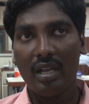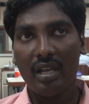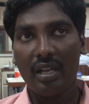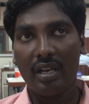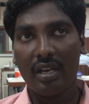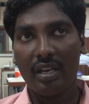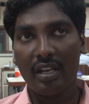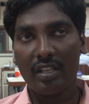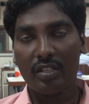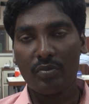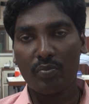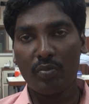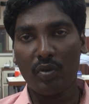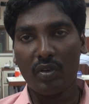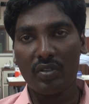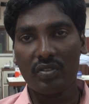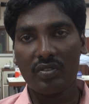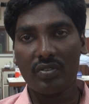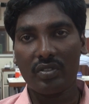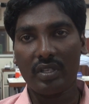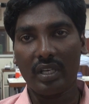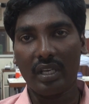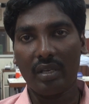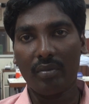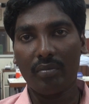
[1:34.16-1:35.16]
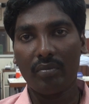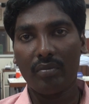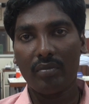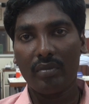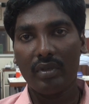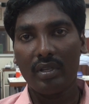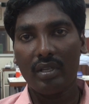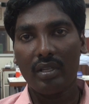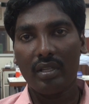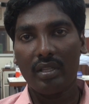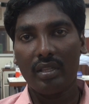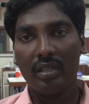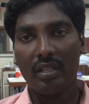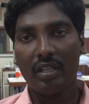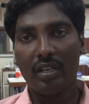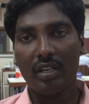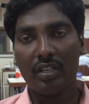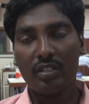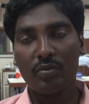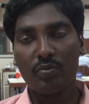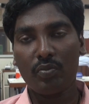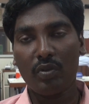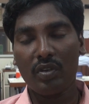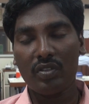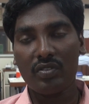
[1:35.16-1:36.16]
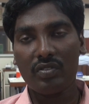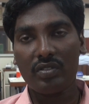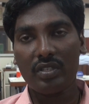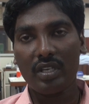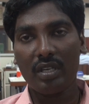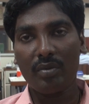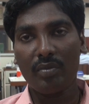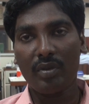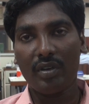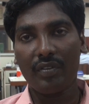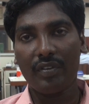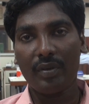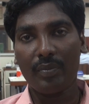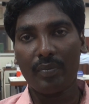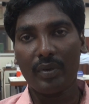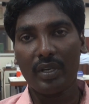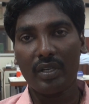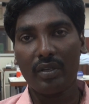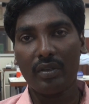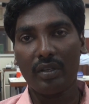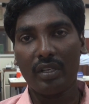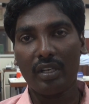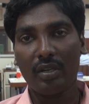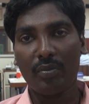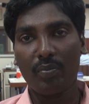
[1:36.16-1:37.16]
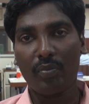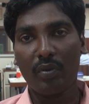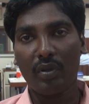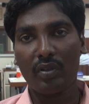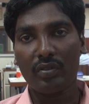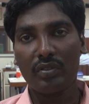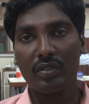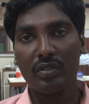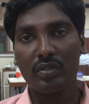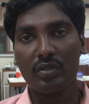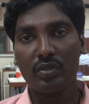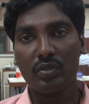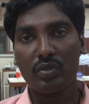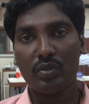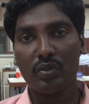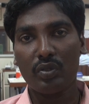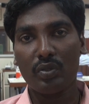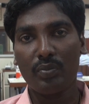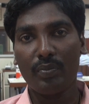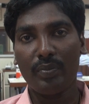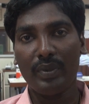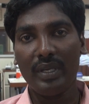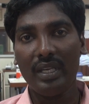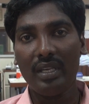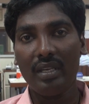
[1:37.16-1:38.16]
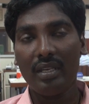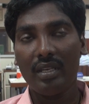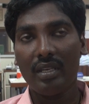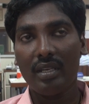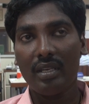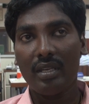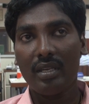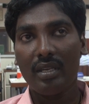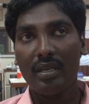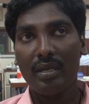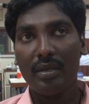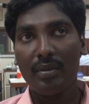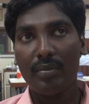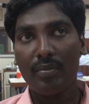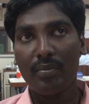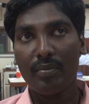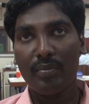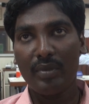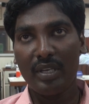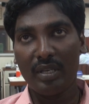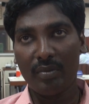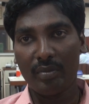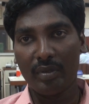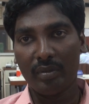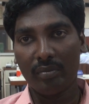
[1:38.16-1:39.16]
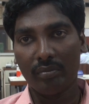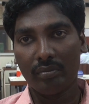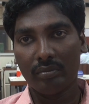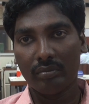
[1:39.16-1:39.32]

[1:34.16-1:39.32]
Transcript: Response time. The response time of a particular process should be minimum.